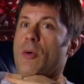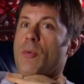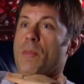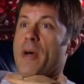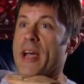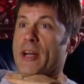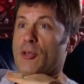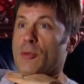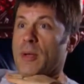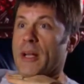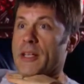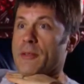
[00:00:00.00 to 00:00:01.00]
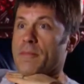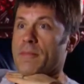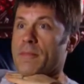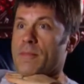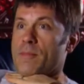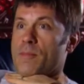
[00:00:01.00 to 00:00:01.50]
with my head on the plate,
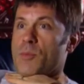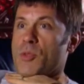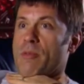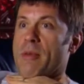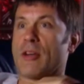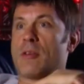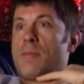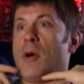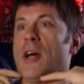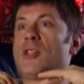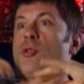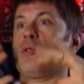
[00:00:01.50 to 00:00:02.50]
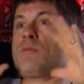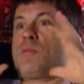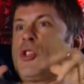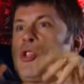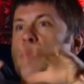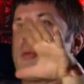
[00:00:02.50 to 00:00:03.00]
surrounded by sort of
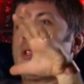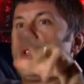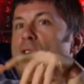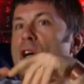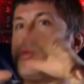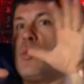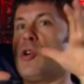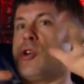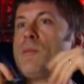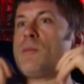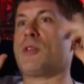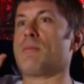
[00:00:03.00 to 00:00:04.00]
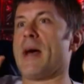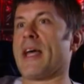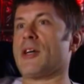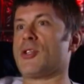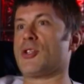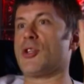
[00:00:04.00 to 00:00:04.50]
serpentine worms and
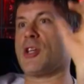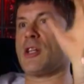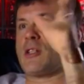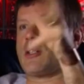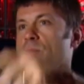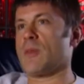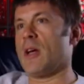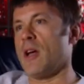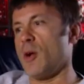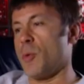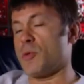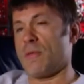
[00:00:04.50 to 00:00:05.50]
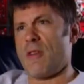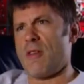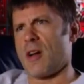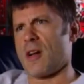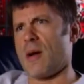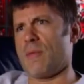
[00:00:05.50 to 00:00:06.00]
maggots and things, which were very
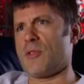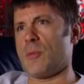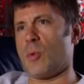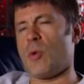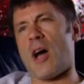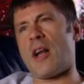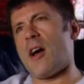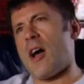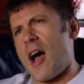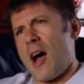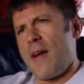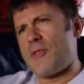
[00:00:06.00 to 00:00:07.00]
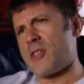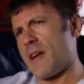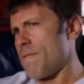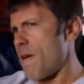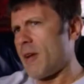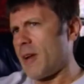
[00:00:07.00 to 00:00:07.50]
uncomfortable and, I have to
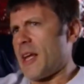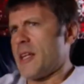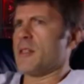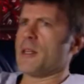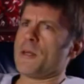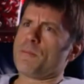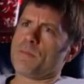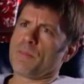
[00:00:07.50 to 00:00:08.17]
say, very lazy.